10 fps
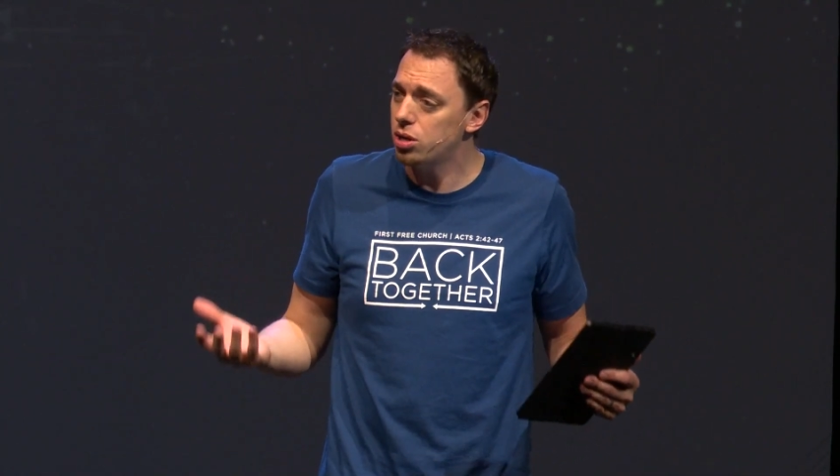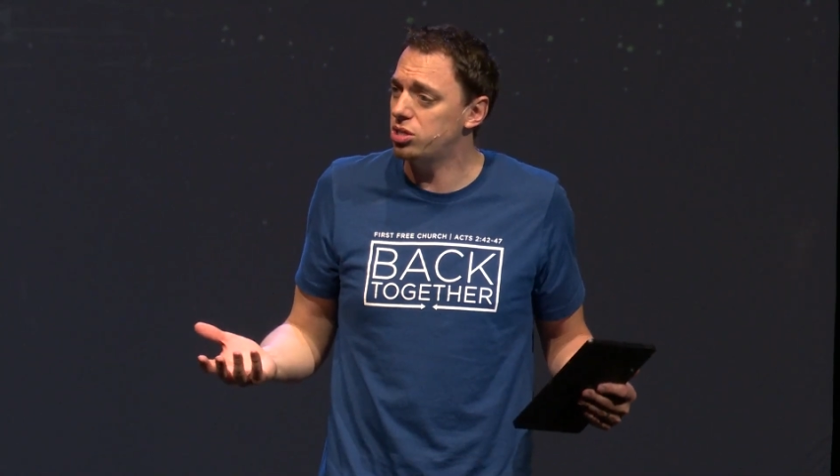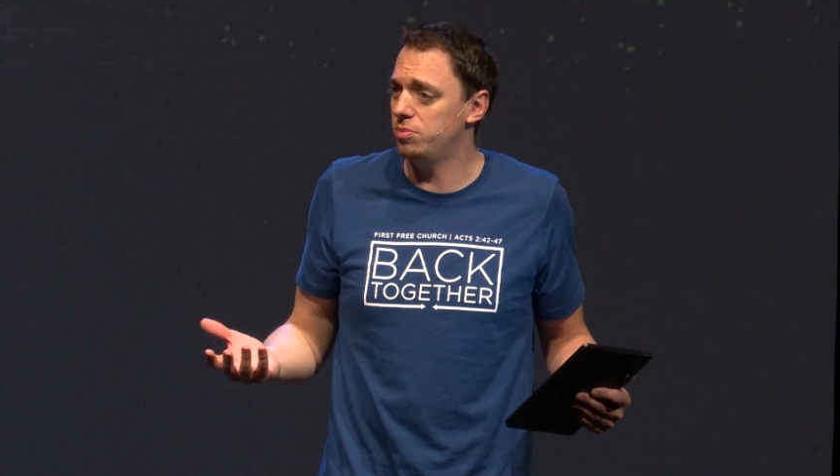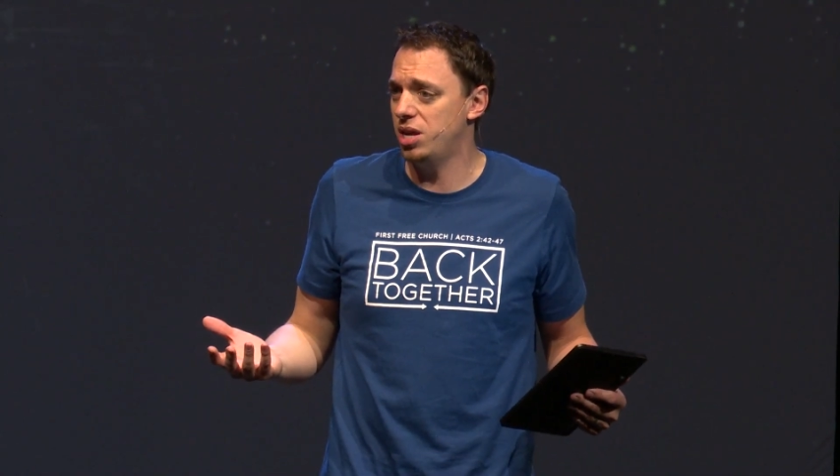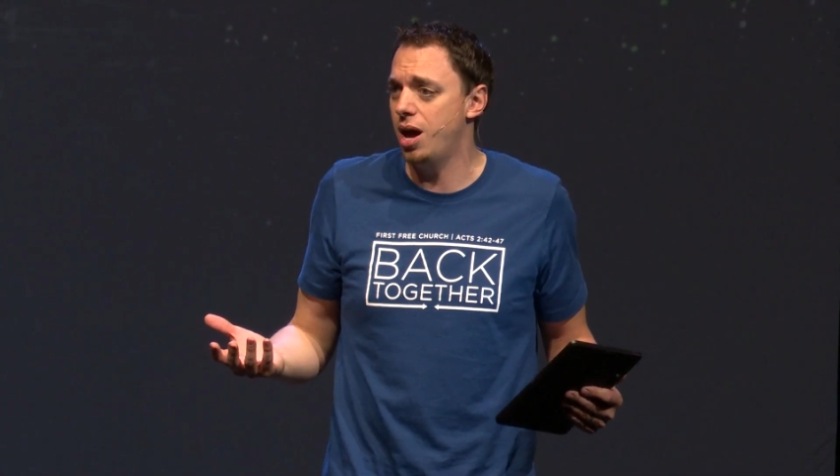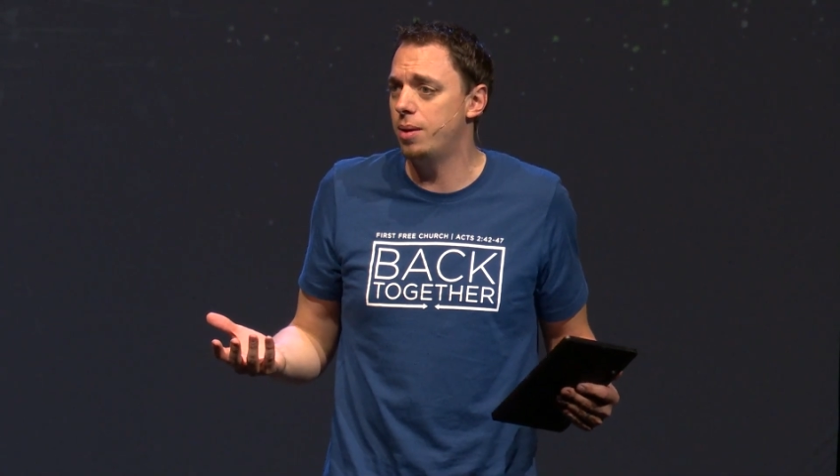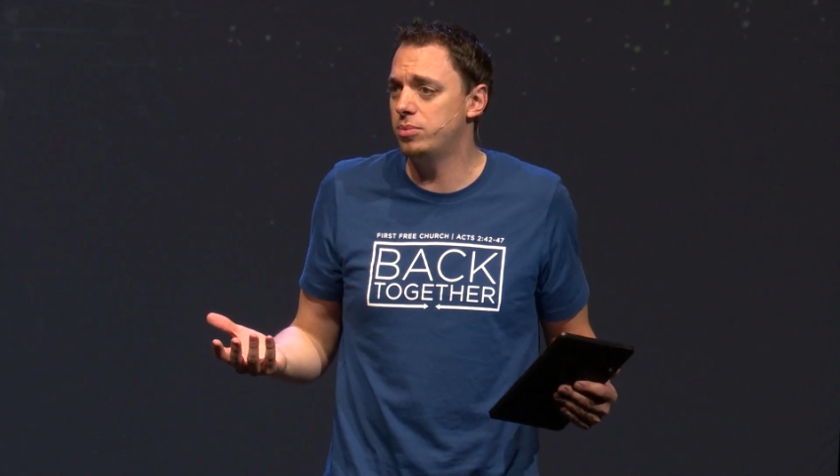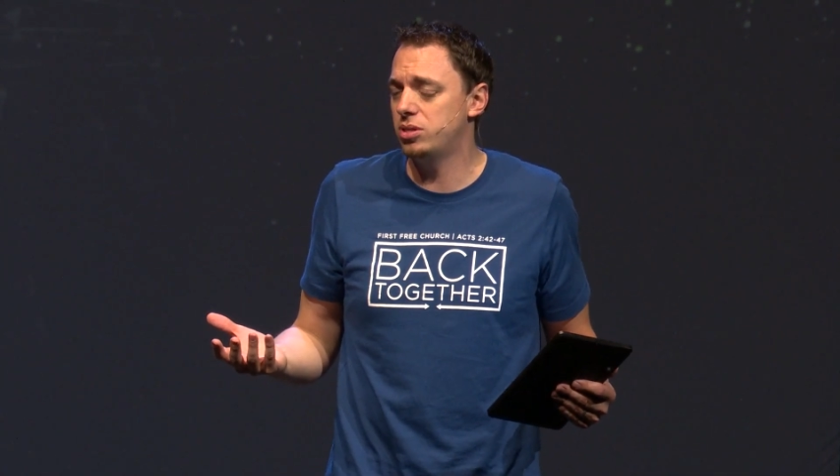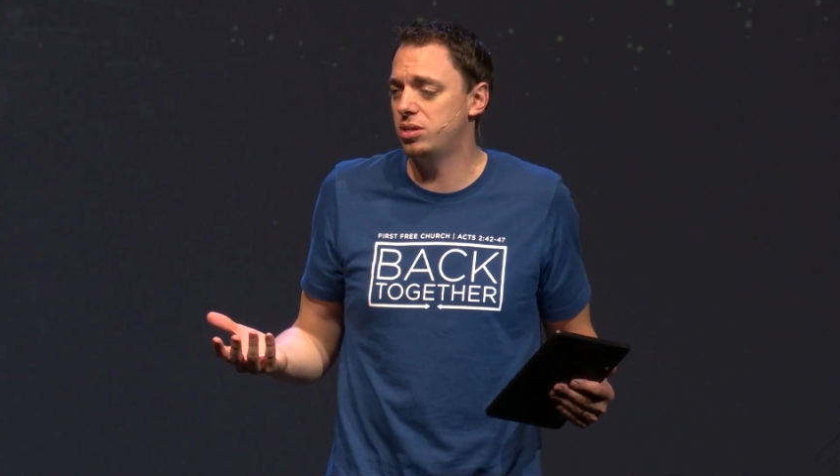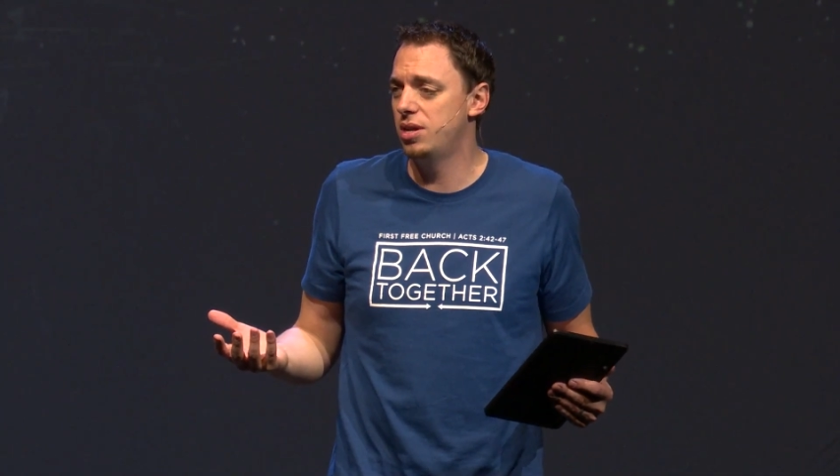
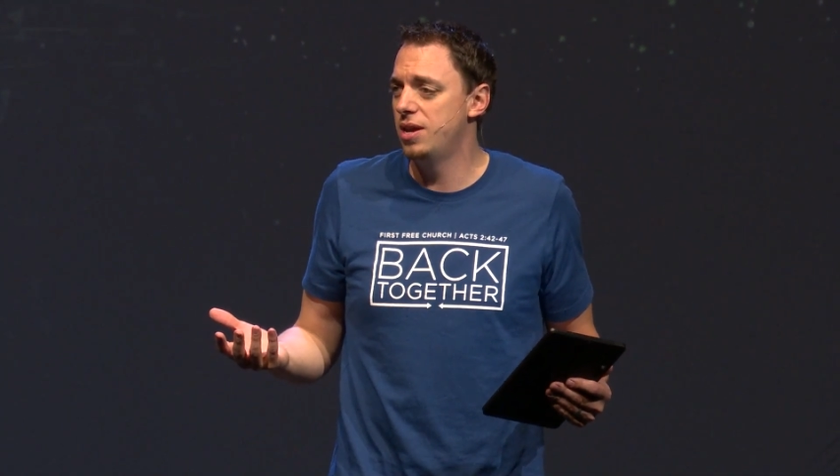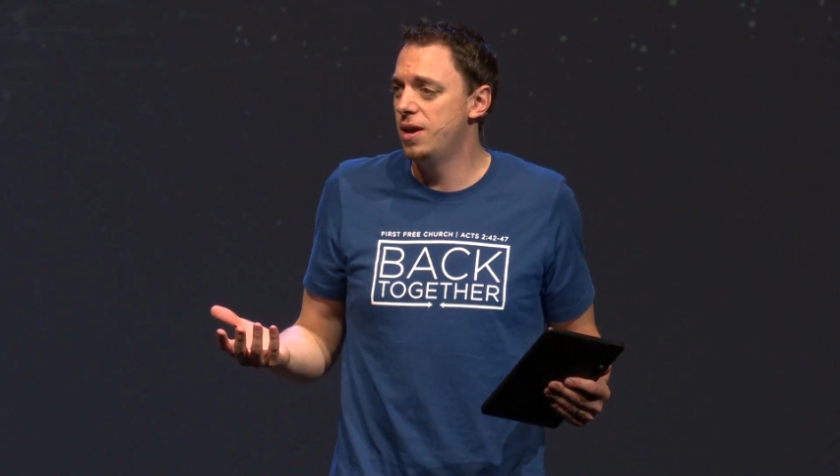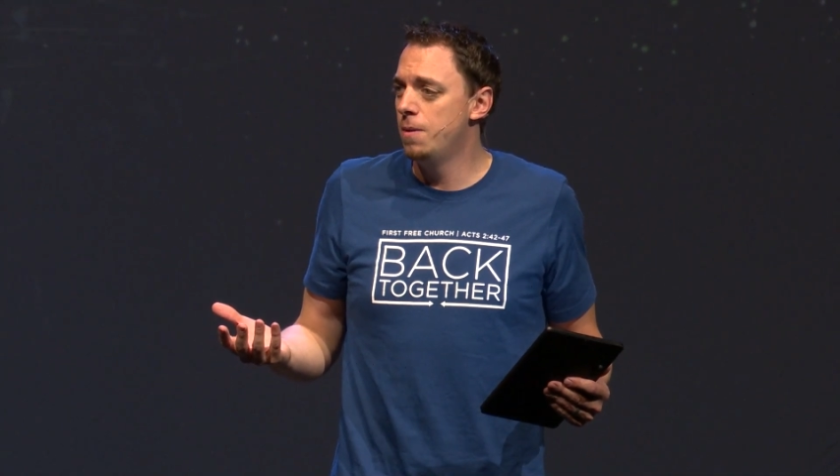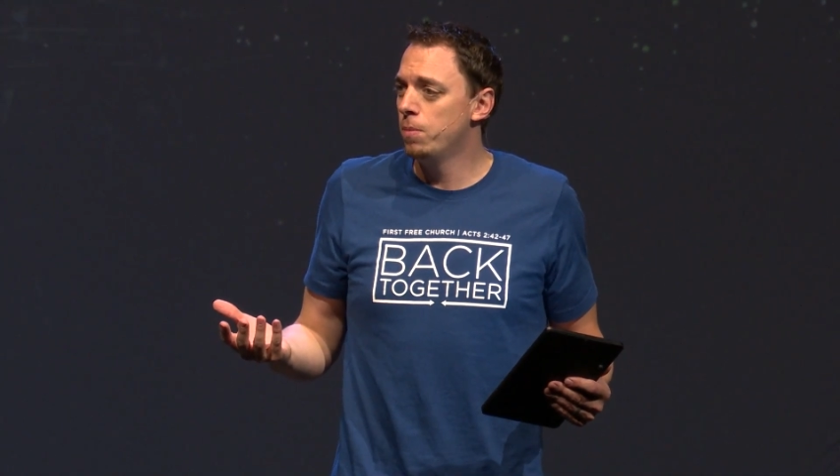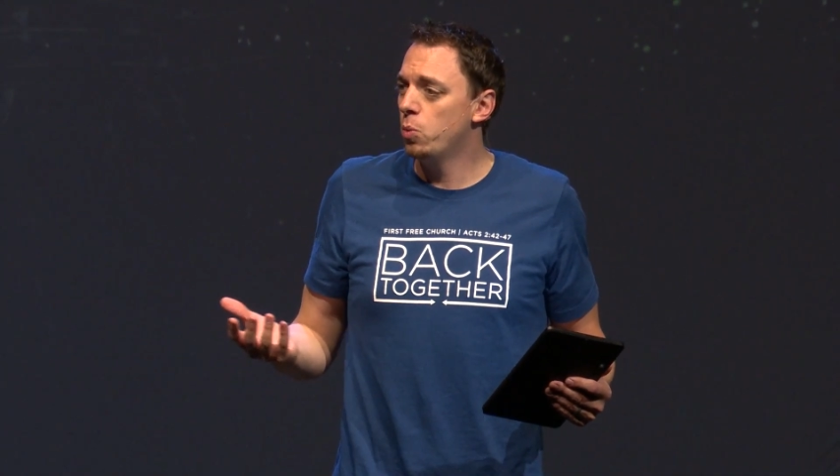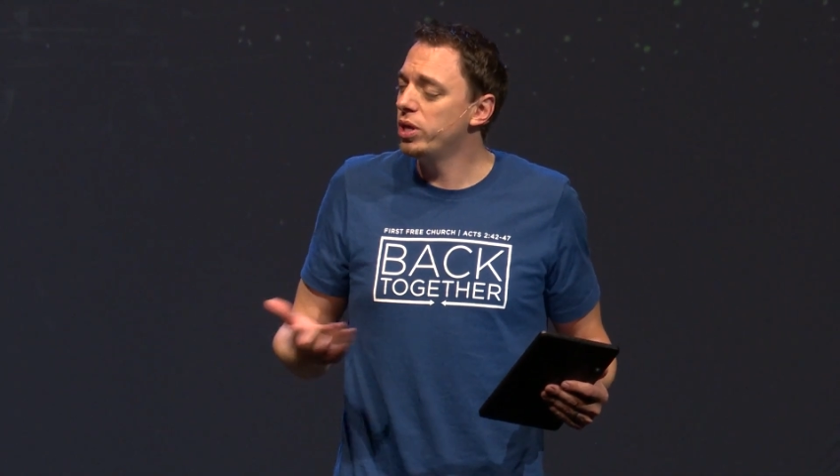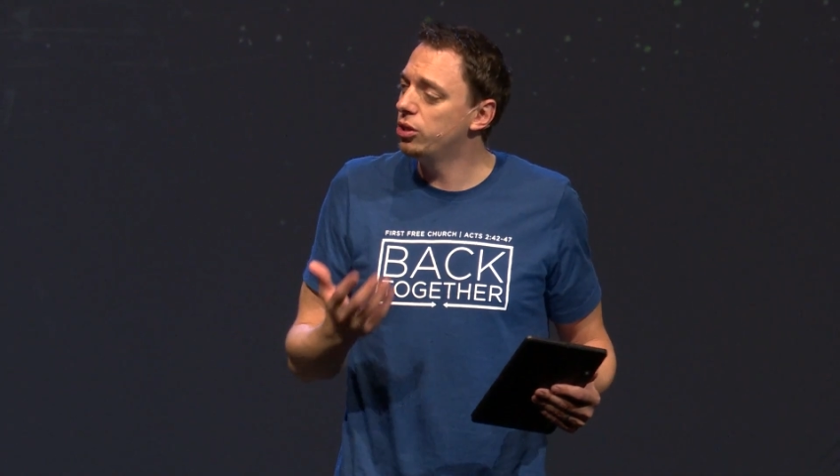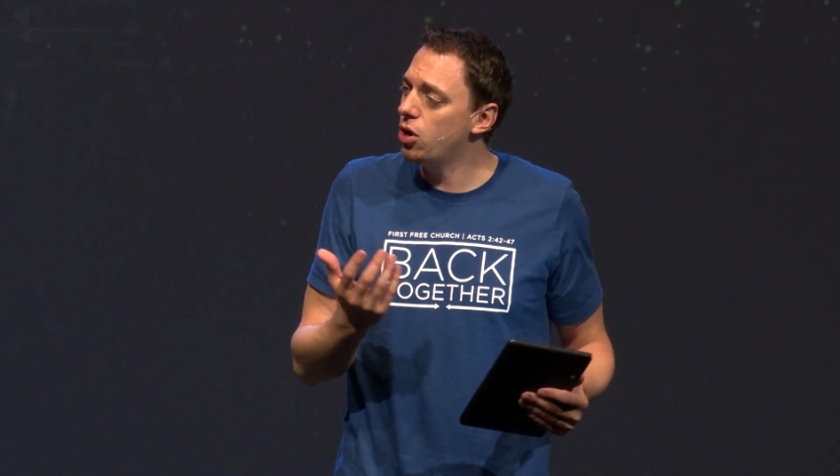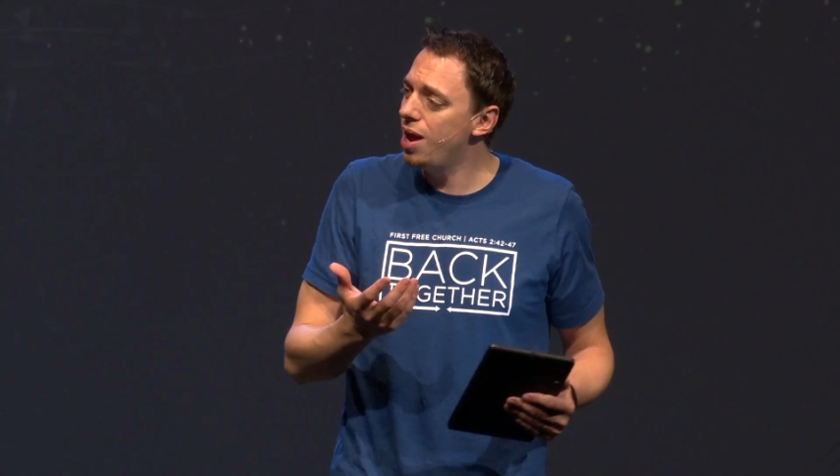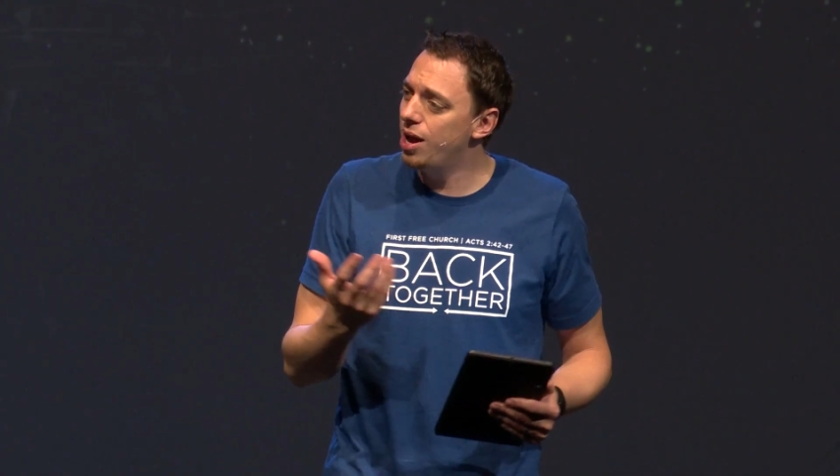sometimes? We
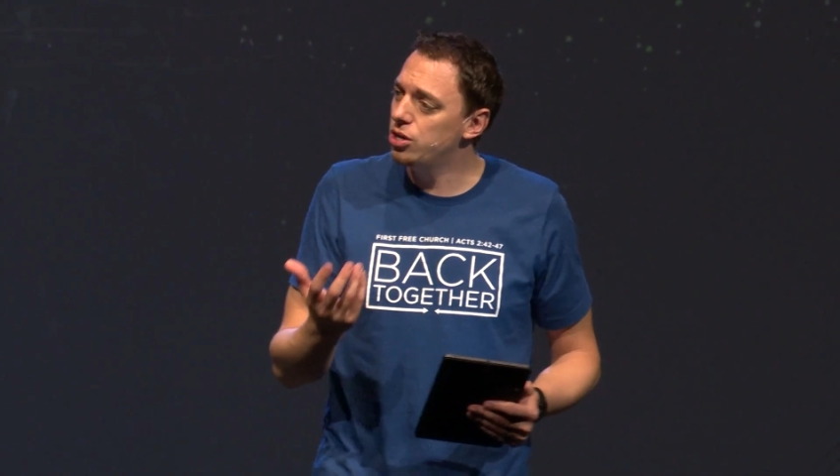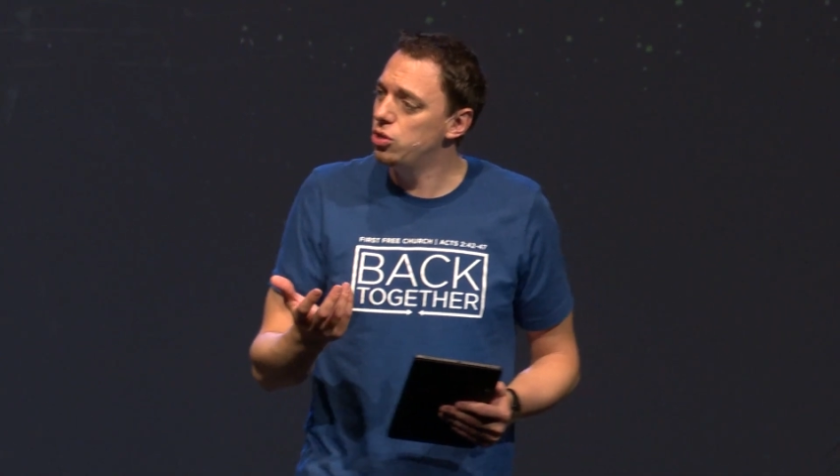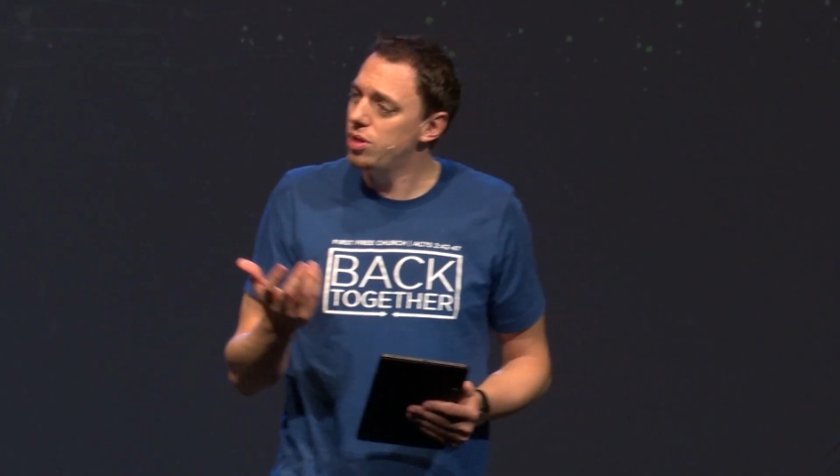learn how to do